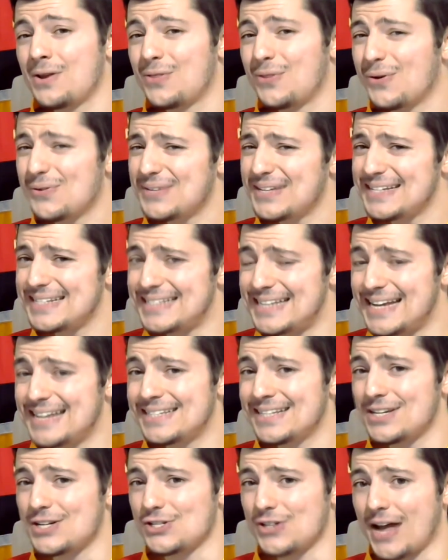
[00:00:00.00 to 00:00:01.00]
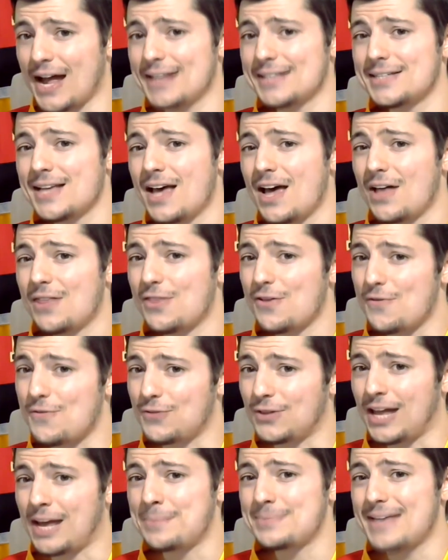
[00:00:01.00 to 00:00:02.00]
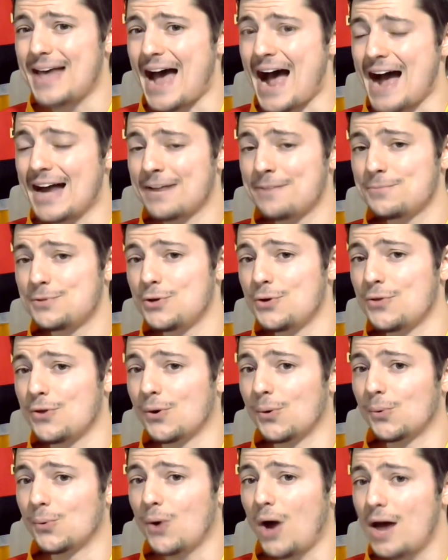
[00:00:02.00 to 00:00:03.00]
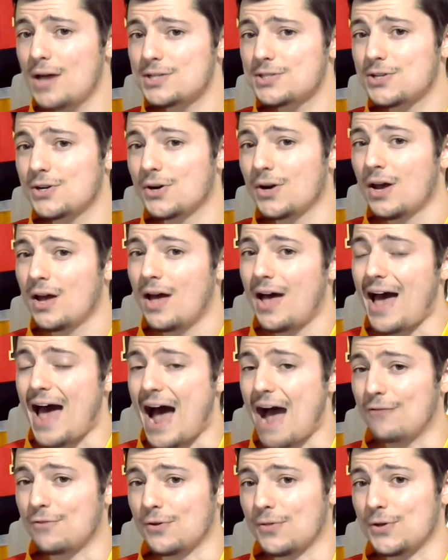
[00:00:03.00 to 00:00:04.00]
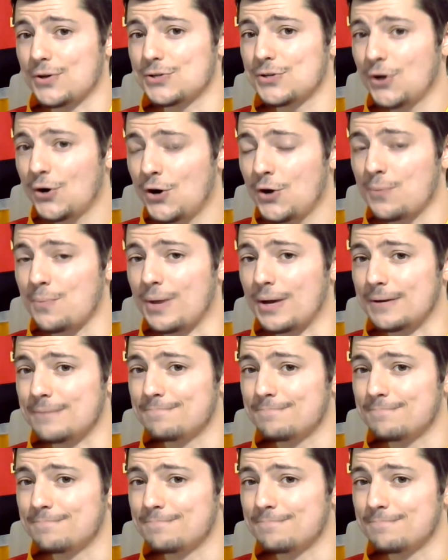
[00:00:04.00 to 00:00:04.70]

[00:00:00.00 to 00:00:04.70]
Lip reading: there's a decent chance the Flames add him to their roster after the tournament.